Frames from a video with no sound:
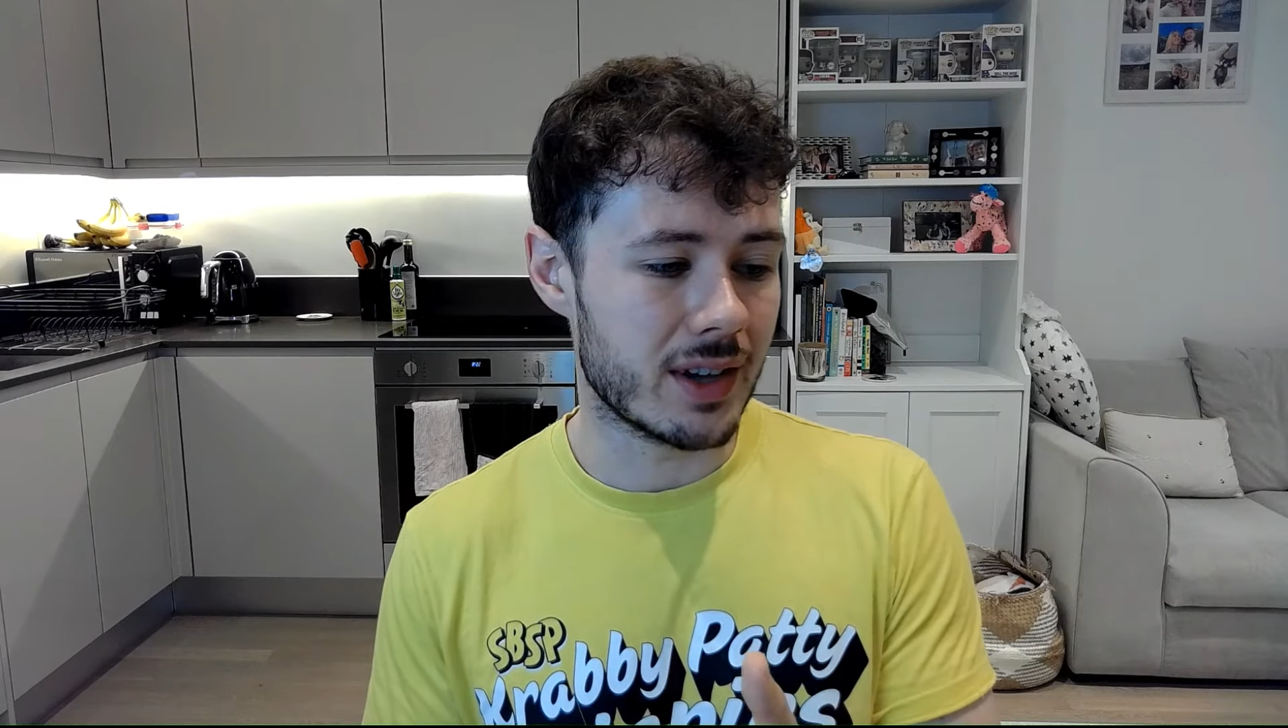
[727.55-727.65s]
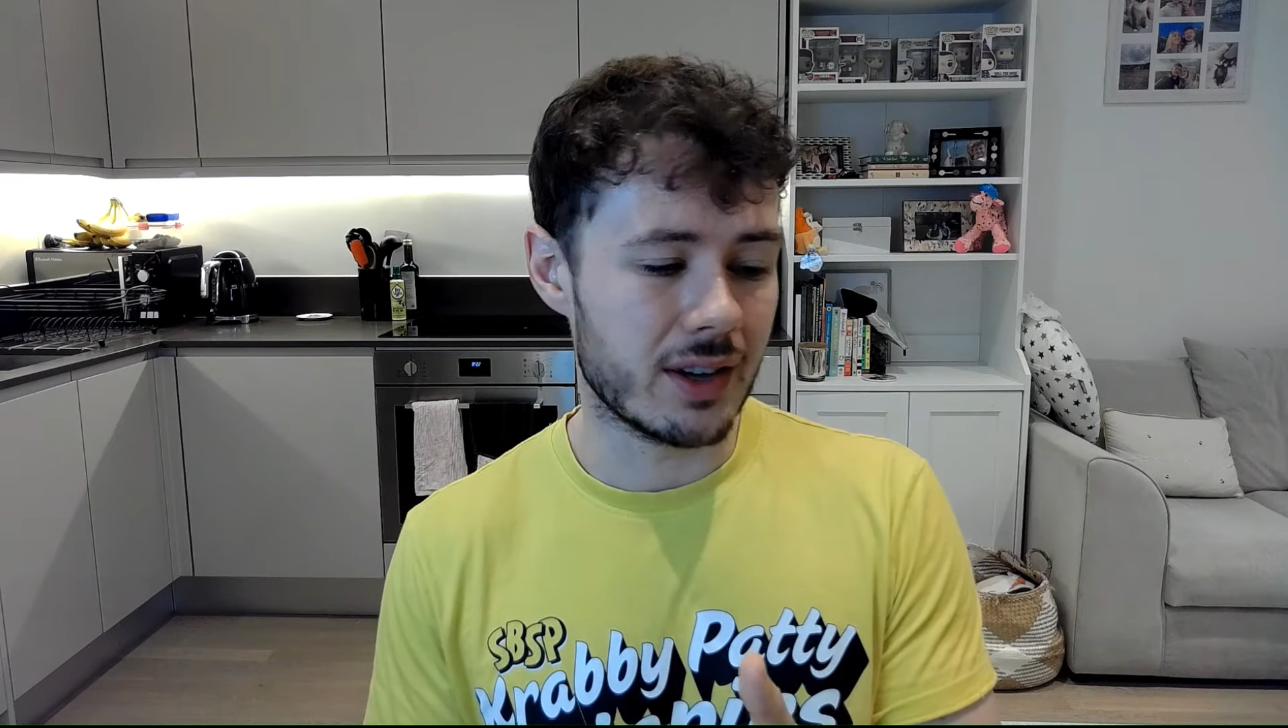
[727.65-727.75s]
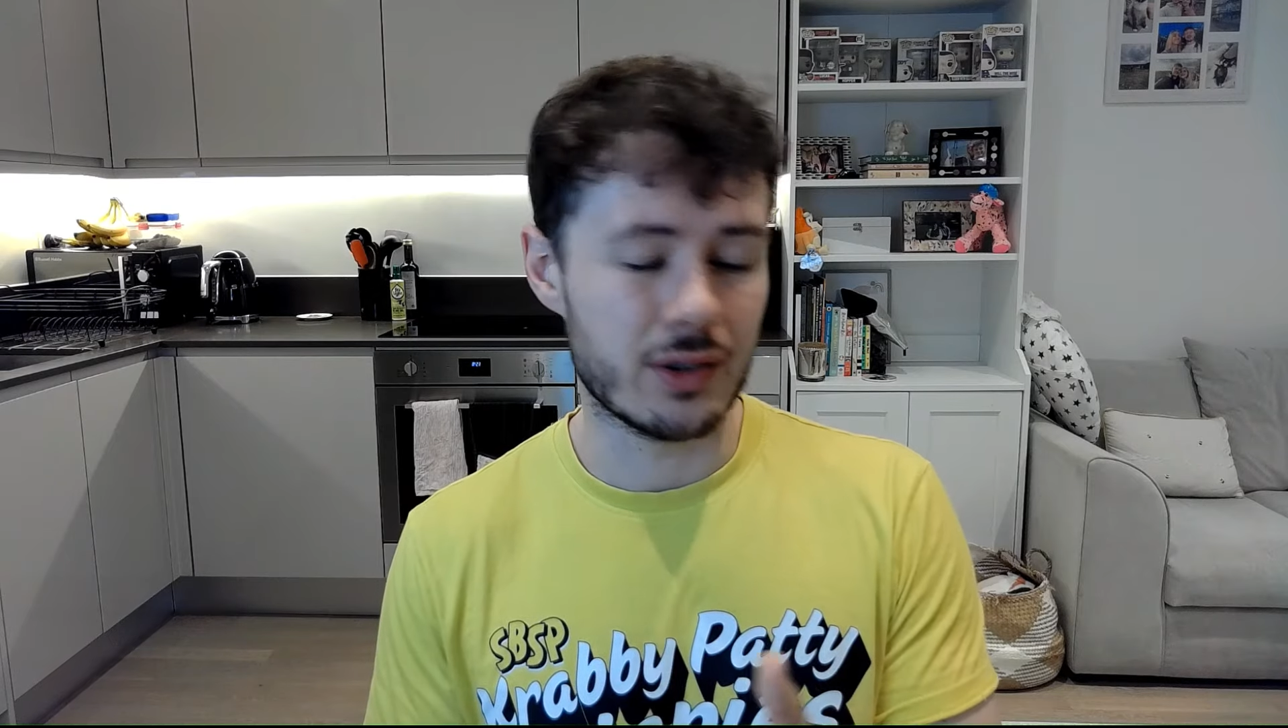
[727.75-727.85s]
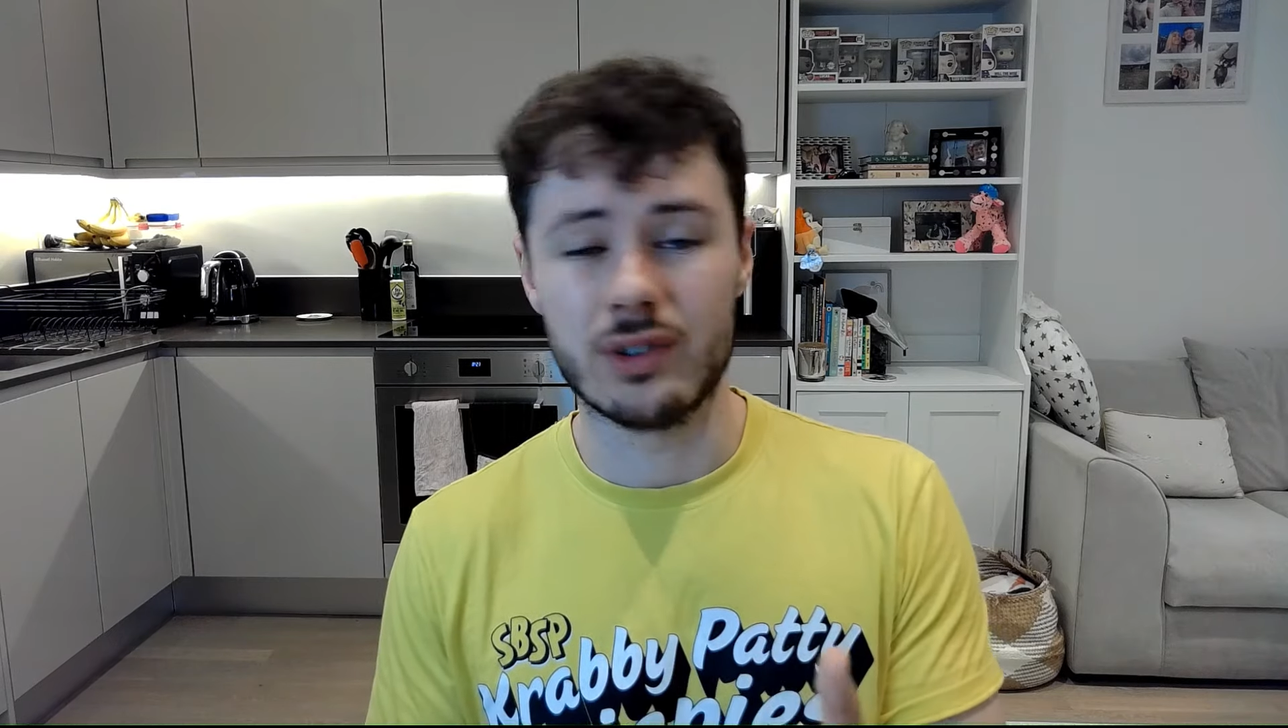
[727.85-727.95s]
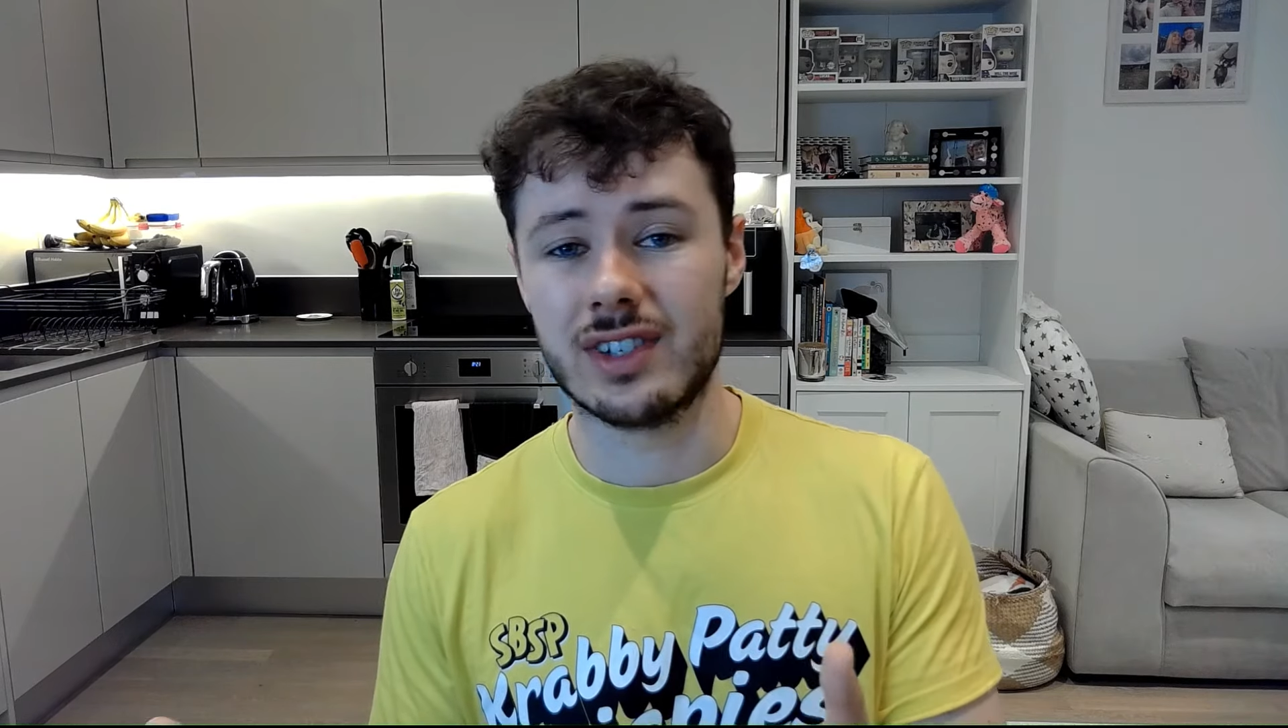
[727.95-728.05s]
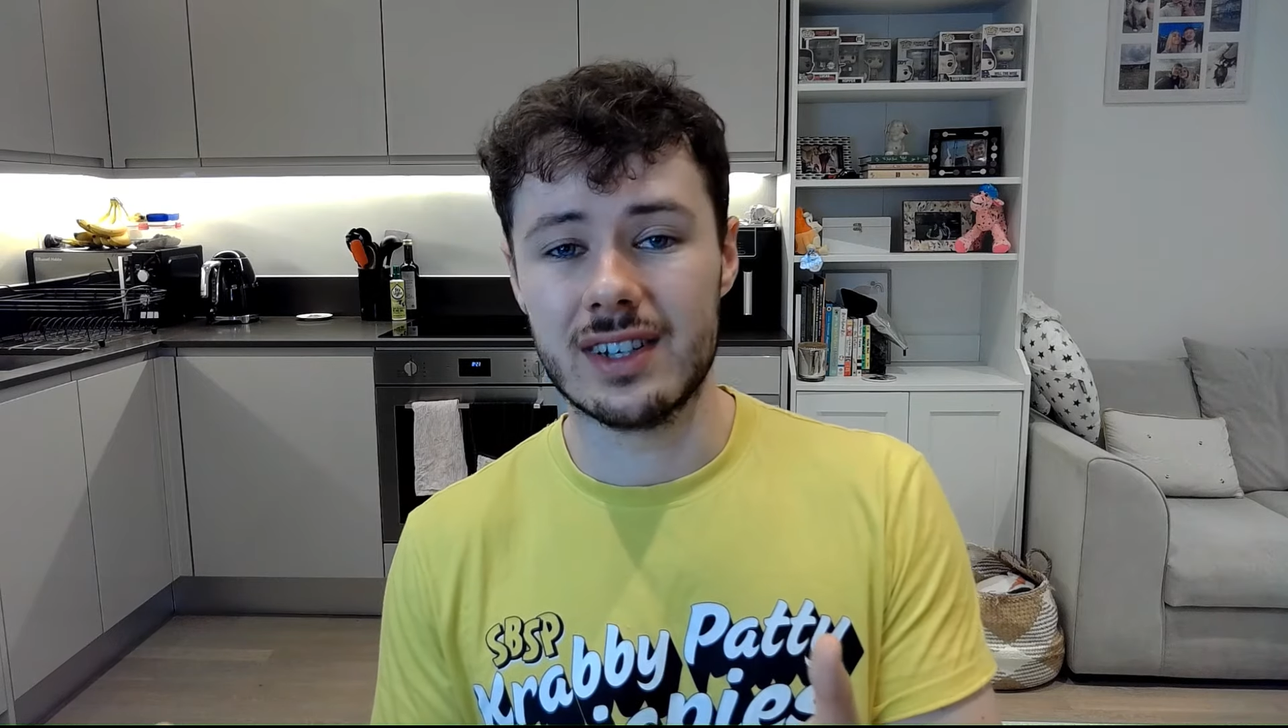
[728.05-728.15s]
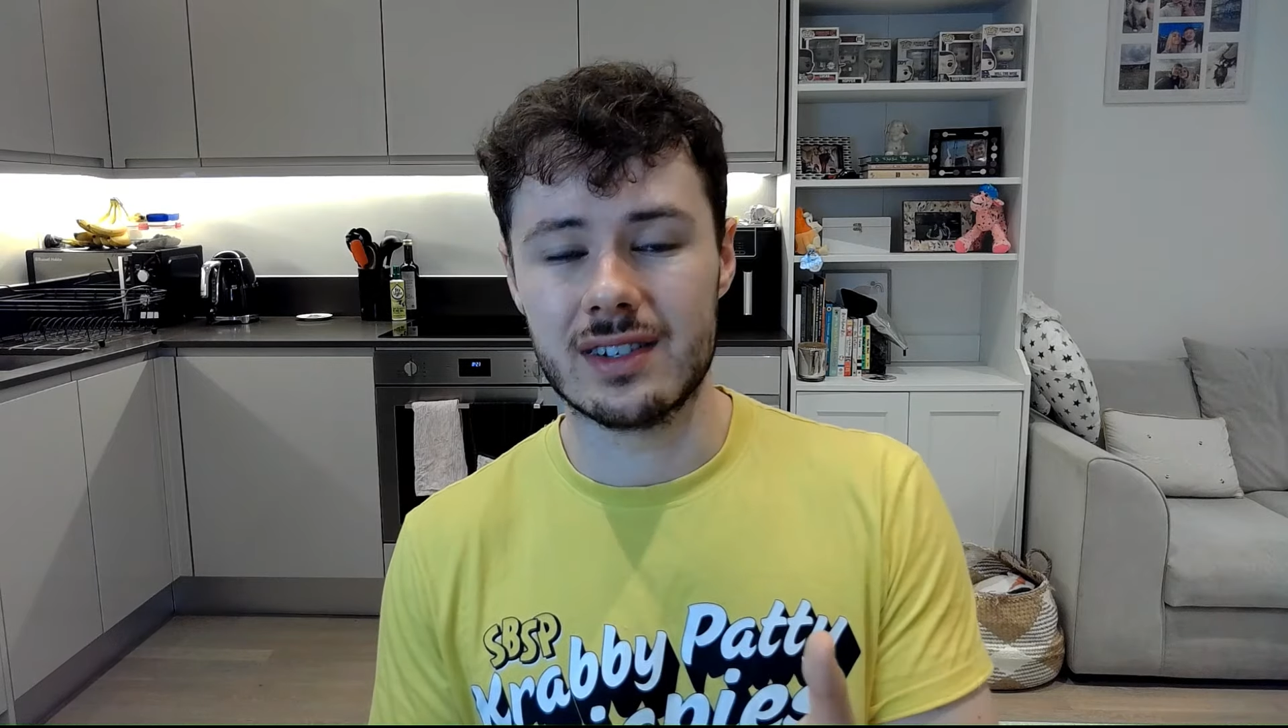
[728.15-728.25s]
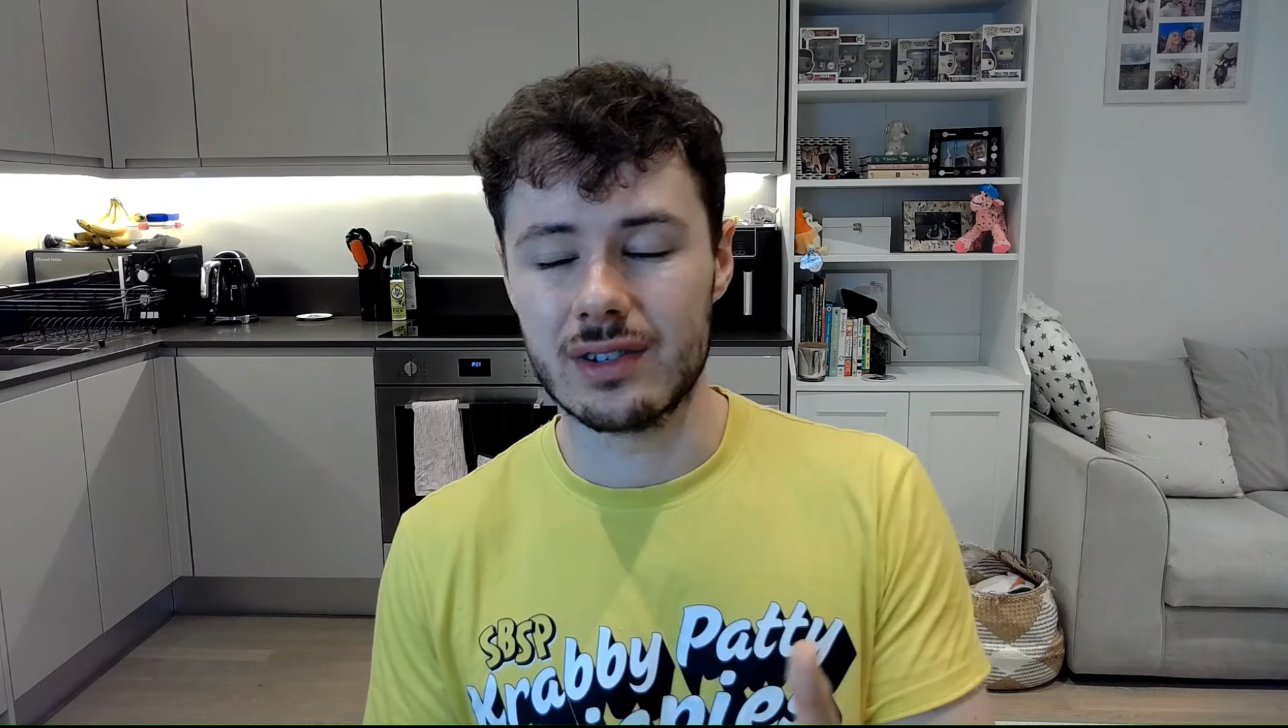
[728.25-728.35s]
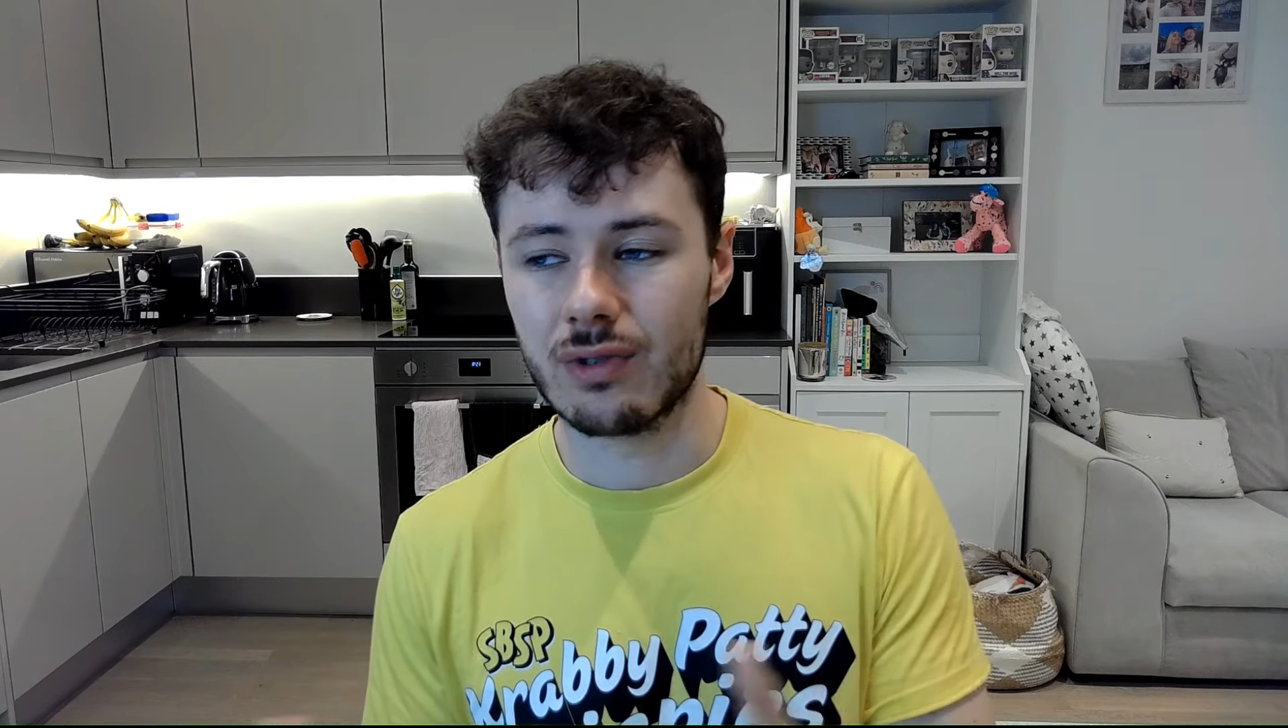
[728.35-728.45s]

or sisters,